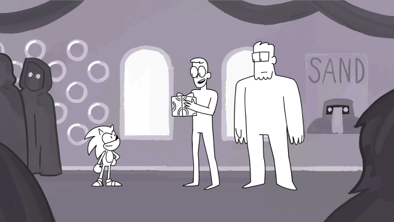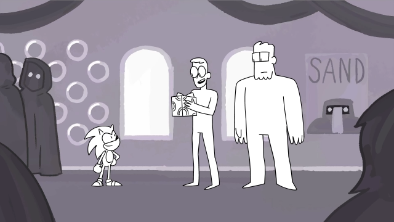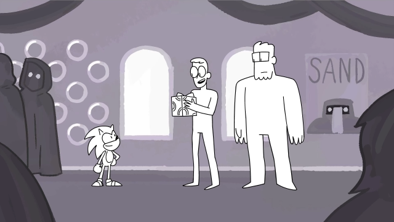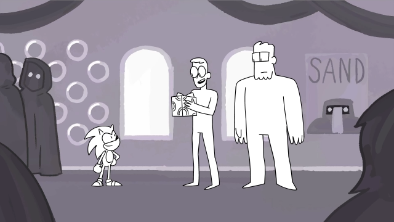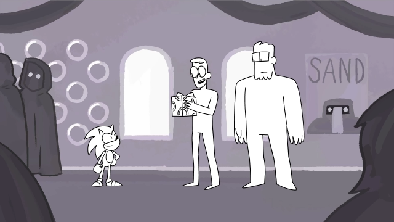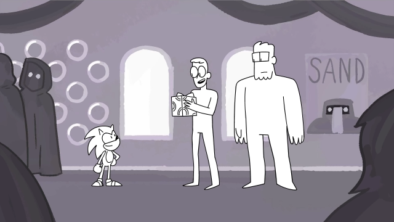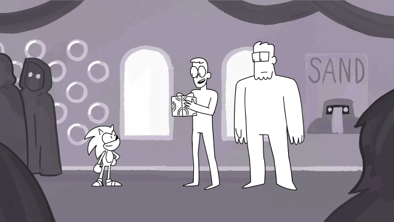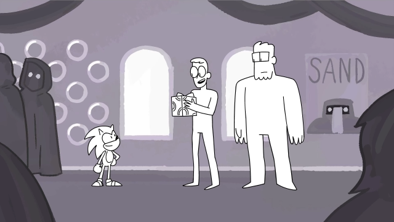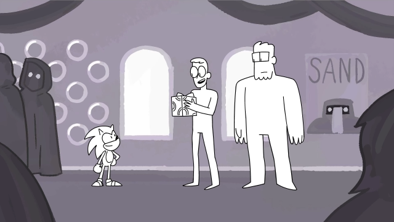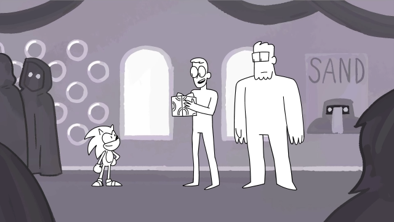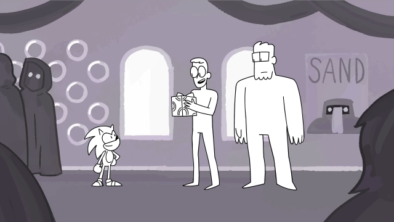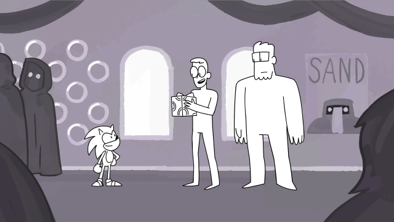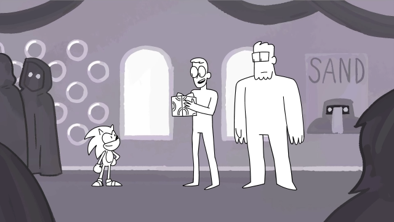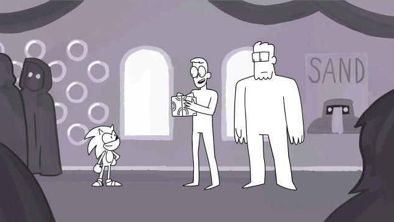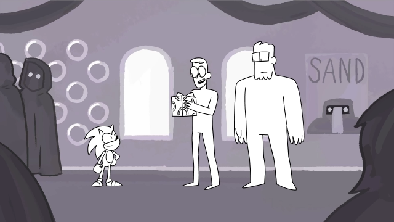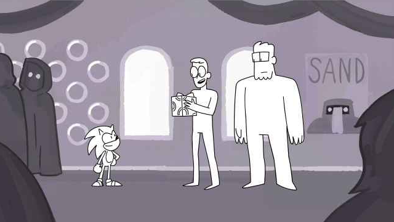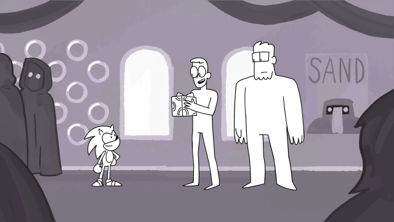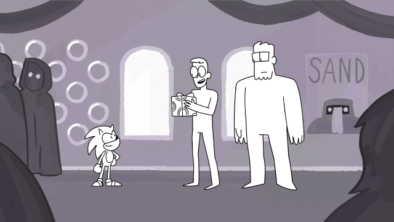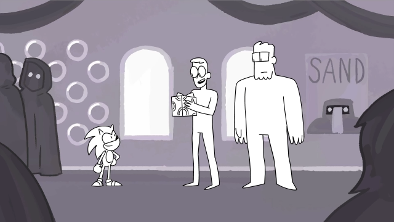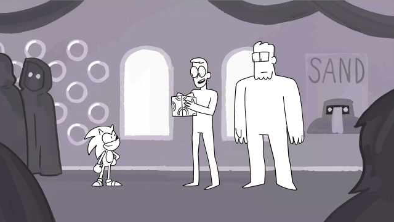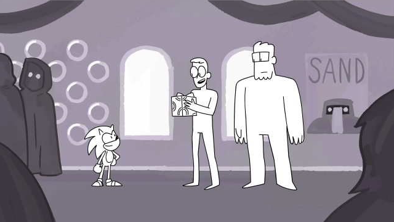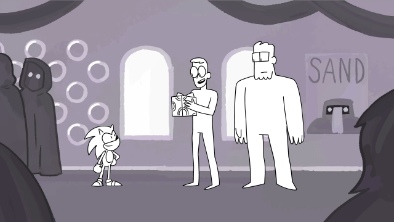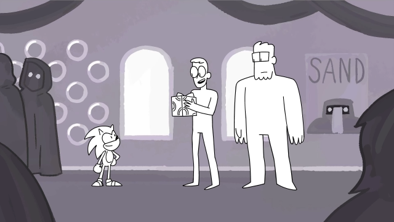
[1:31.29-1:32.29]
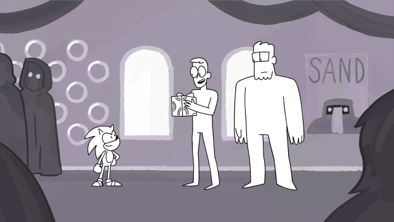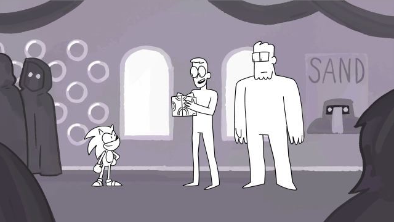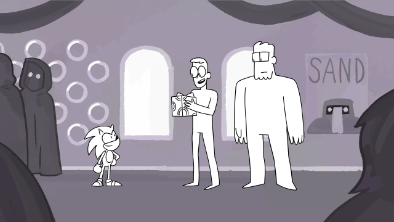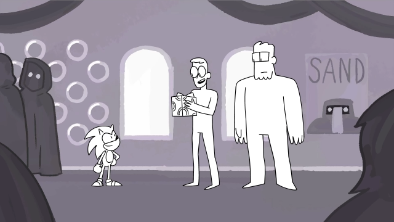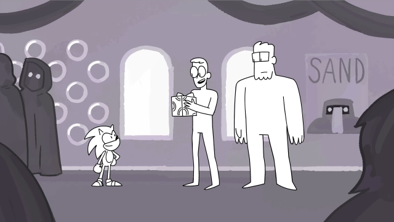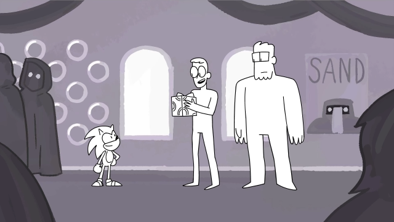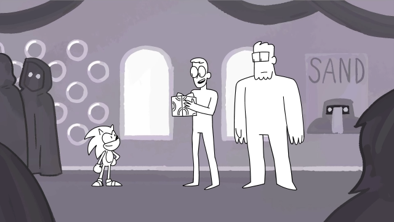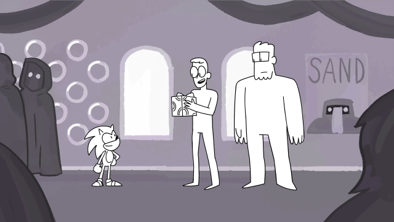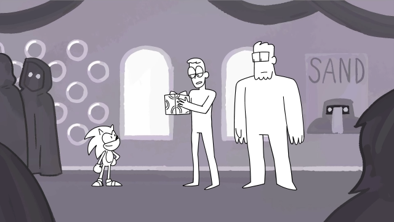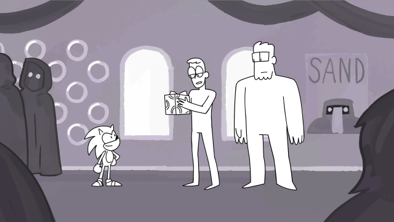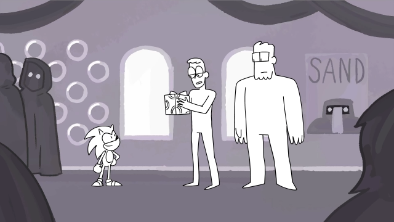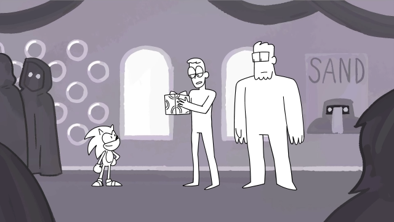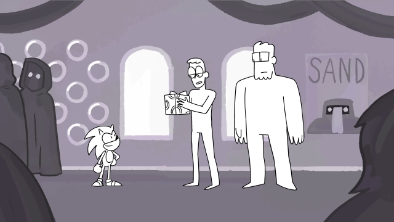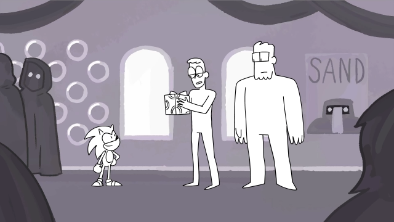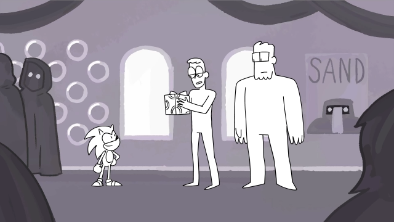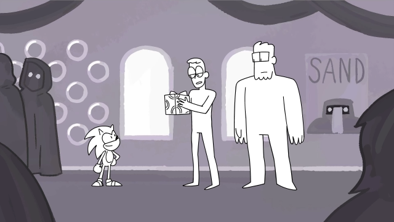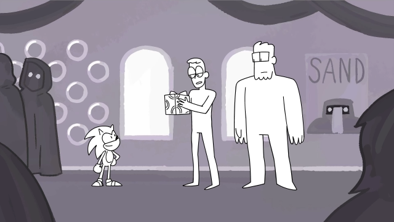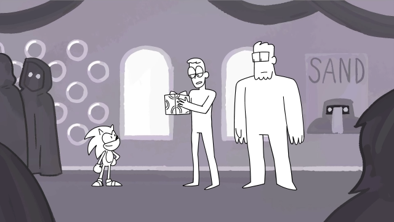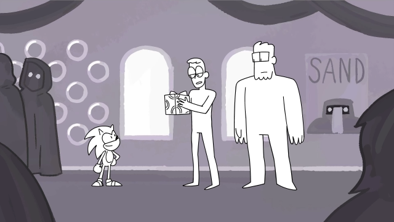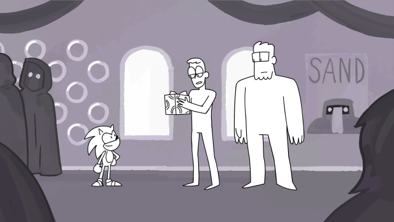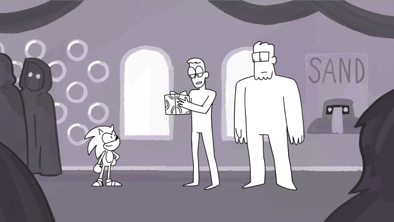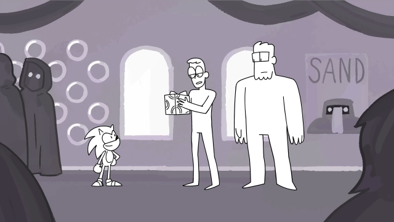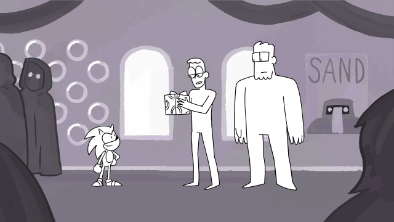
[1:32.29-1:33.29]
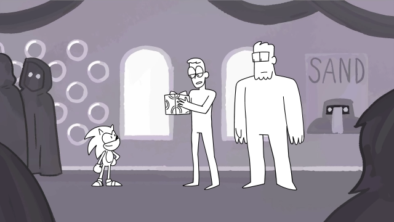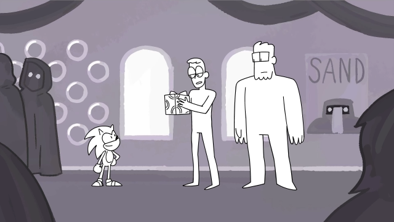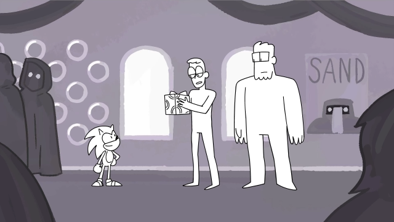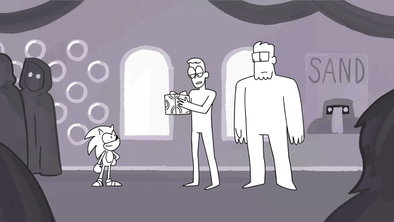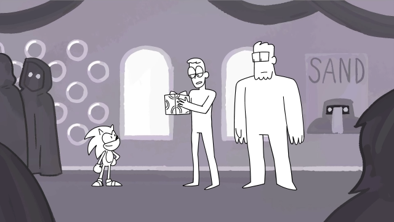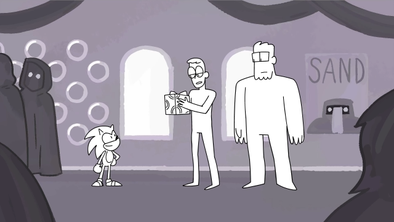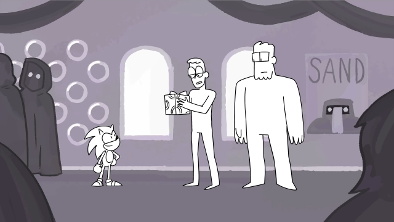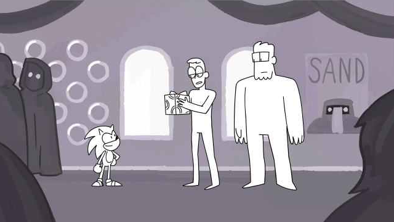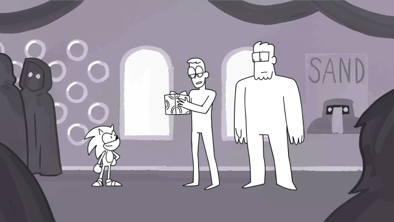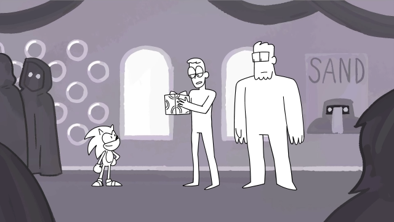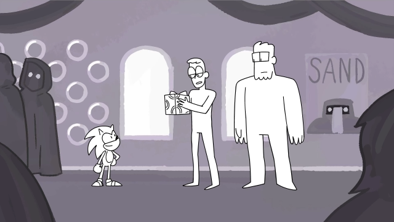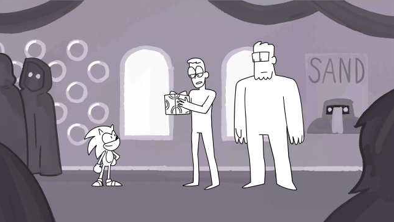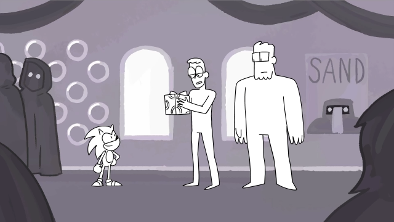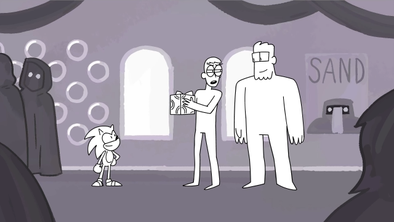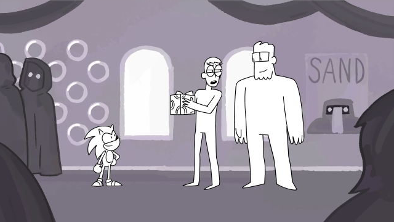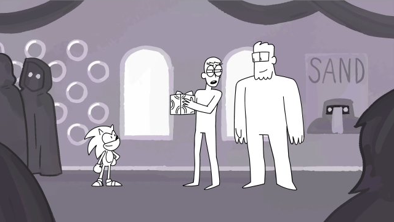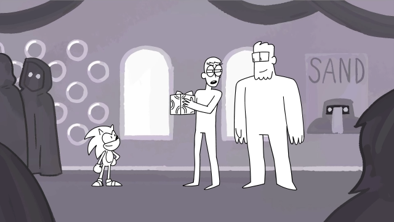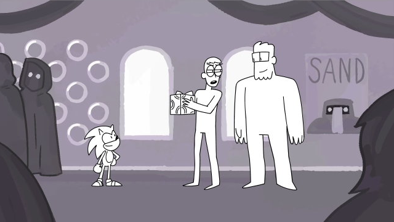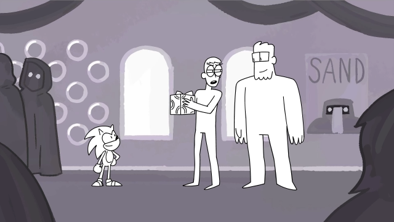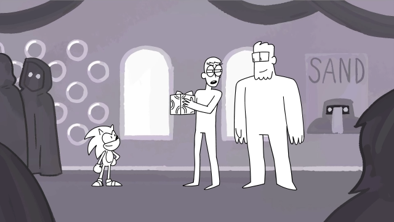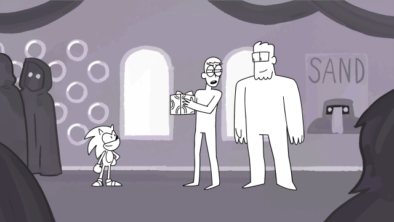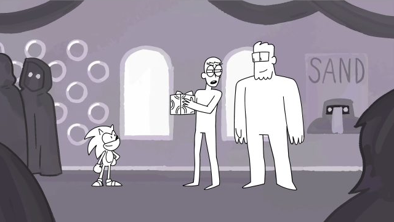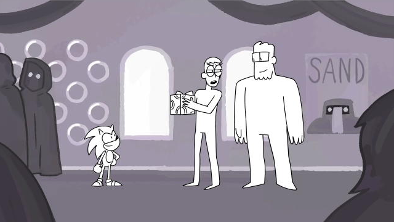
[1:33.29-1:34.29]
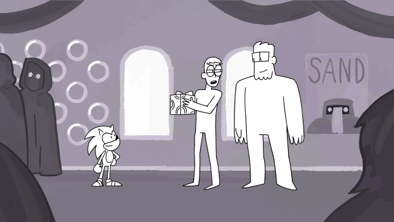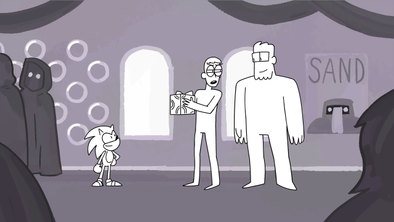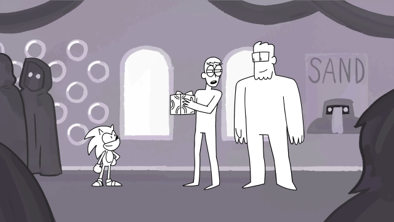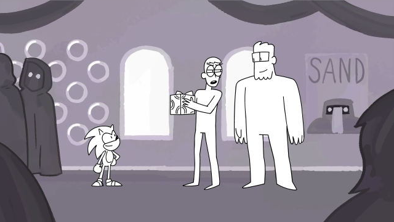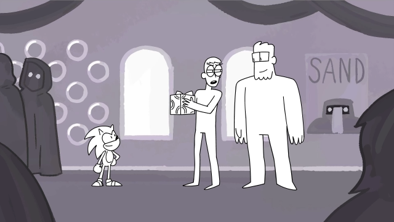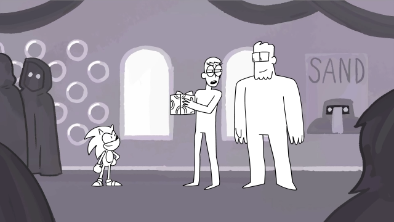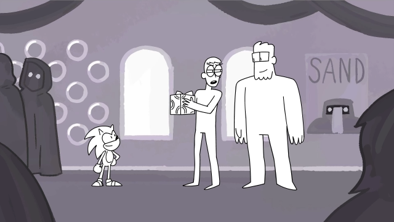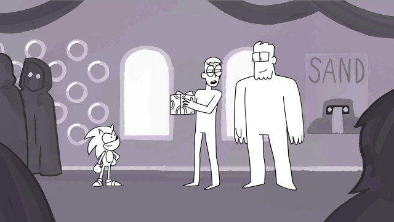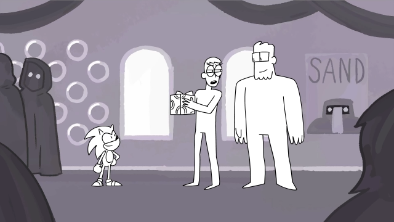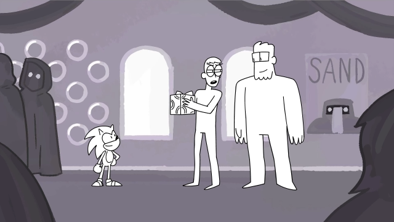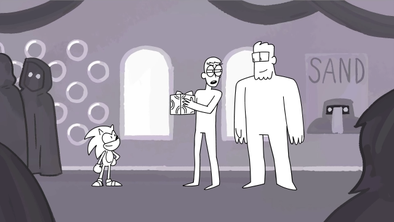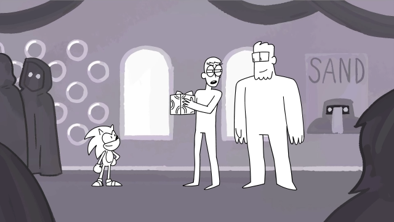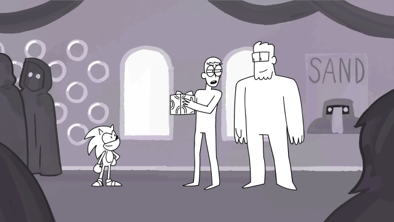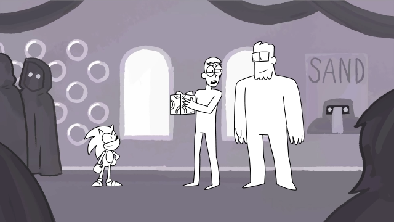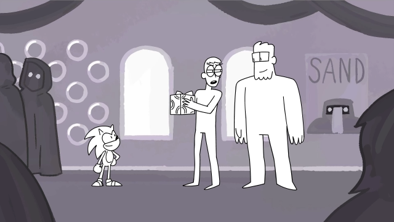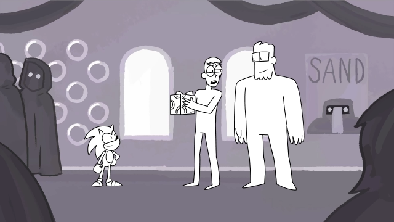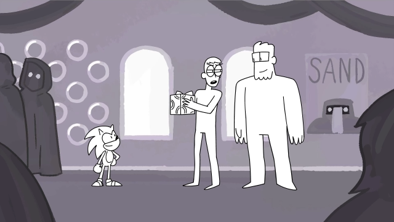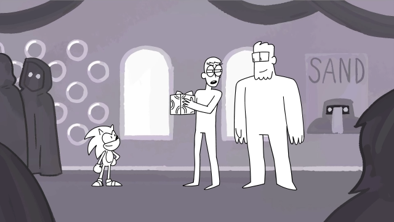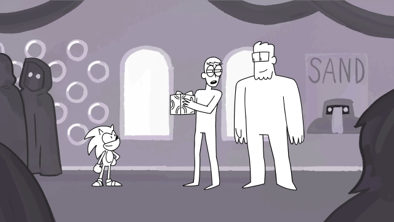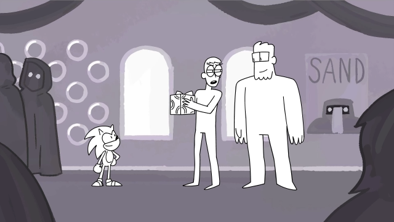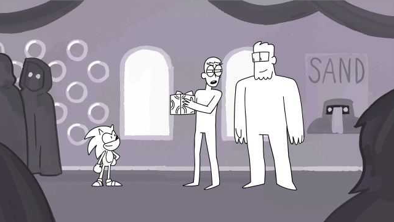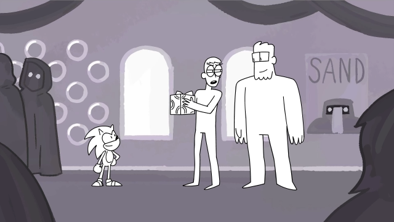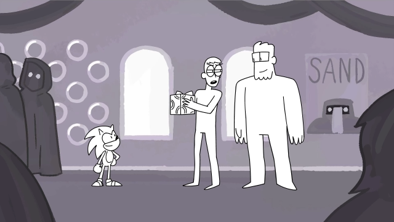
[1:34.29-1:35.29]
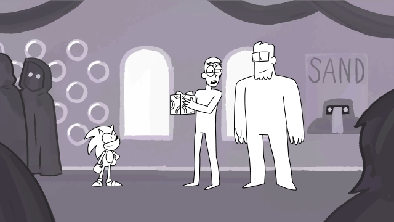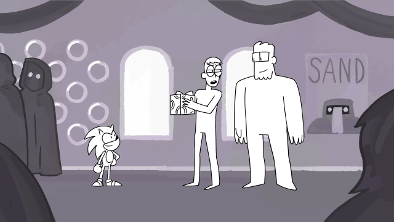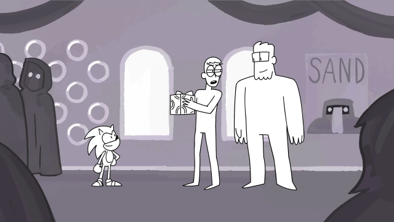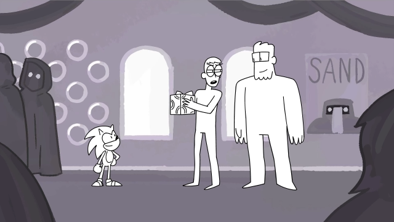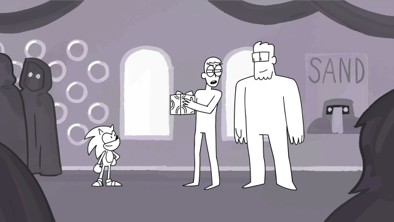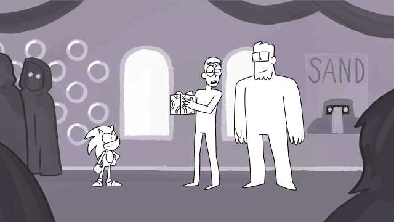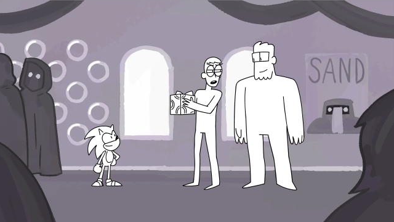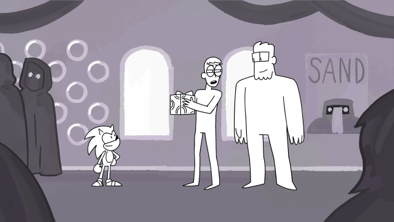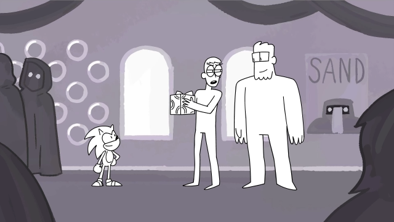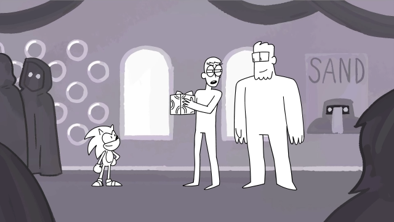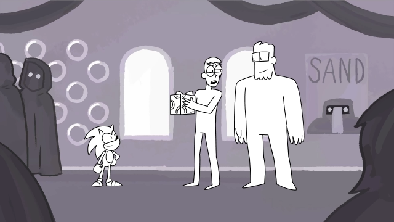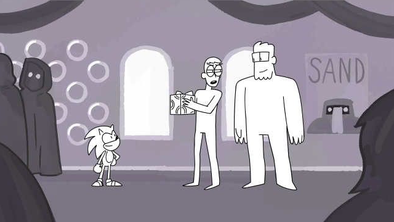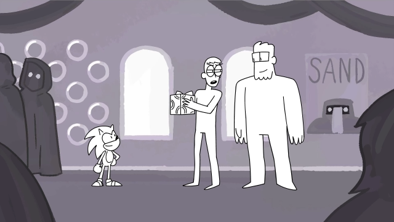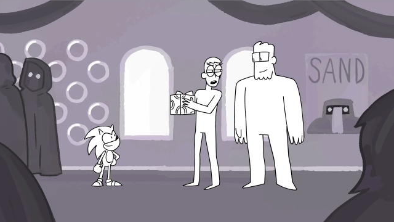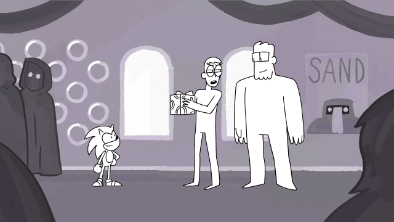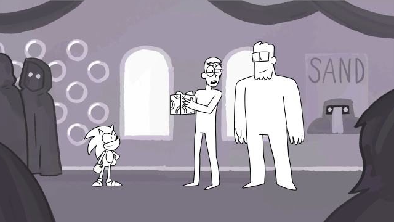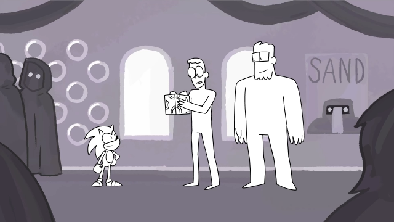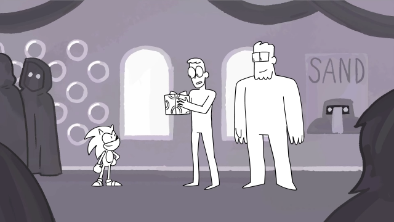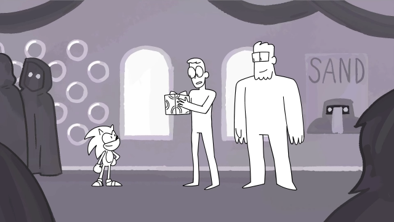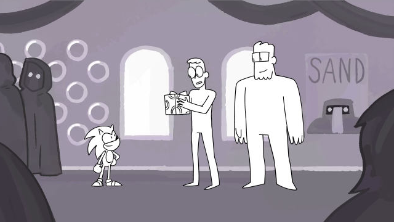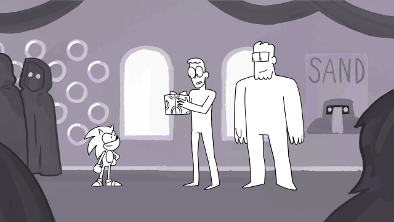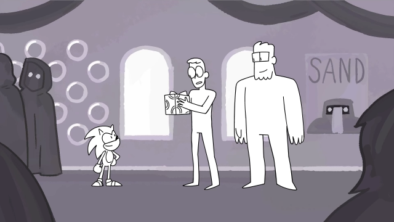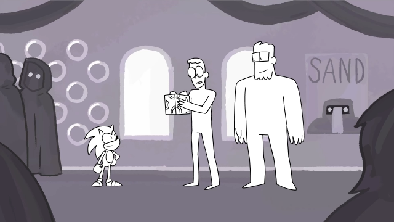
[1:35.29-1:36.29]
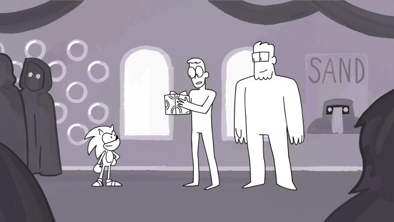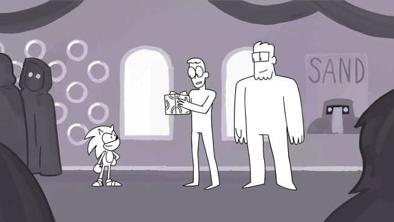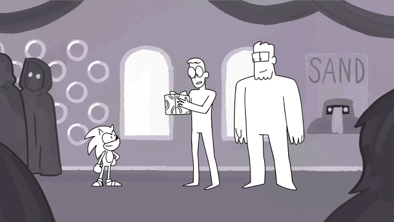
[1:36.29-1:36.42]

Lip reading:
[unreadable: no face in view]